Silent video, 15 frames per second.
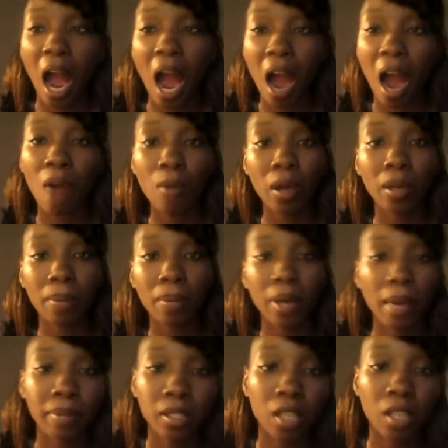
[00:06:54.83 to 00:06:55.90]
I want to be
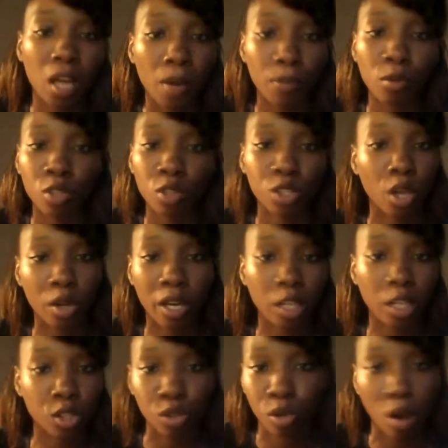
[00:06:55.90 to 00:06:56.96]
able to help you and show you
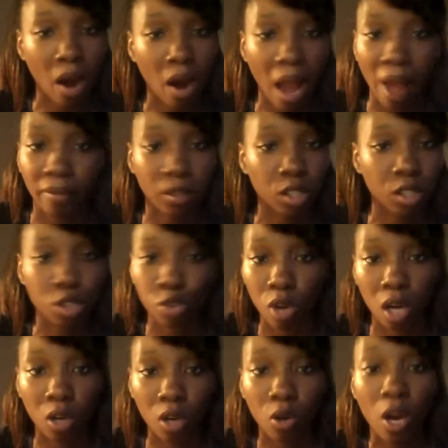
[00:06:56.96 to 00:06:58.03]
that you don't have to
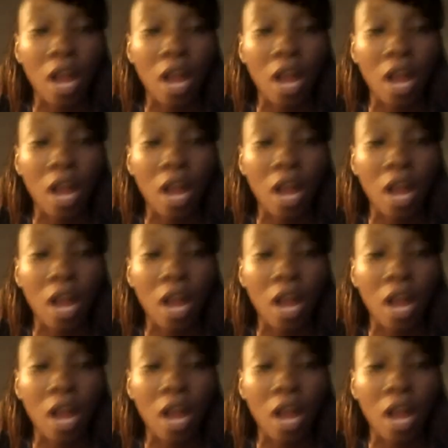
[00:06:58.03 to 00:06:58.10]
struggle